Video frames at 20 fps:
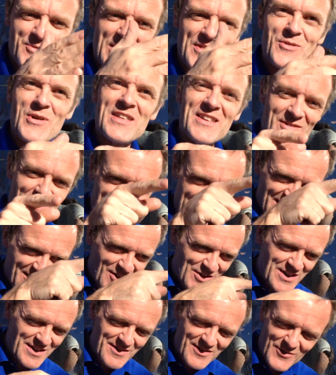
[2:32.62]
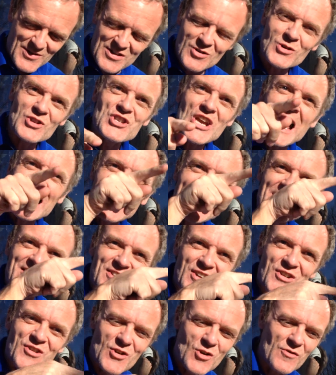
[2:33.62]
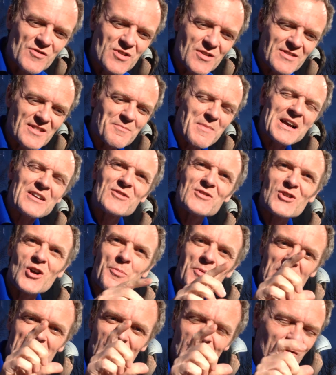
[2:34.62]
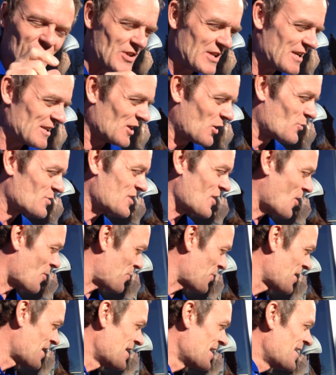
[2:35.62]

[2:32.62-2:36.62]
way we go, jagged the grooves with the microscopic, you look really close up.